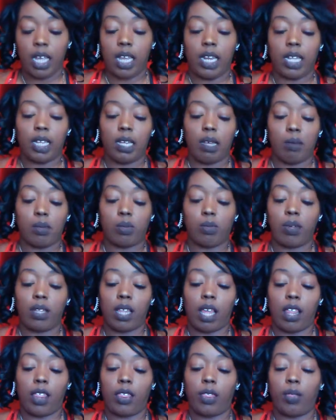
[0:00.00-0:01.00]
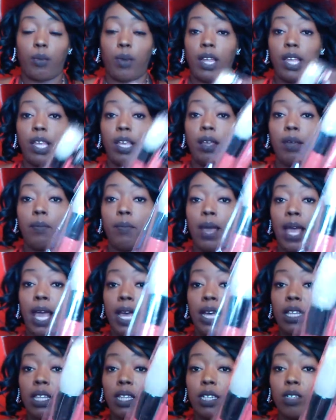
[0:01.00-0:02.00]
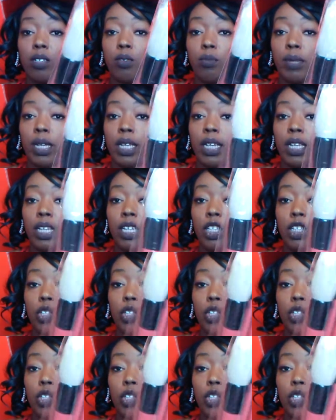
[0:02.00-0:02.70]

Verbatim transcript: And it comes with three MAC little mini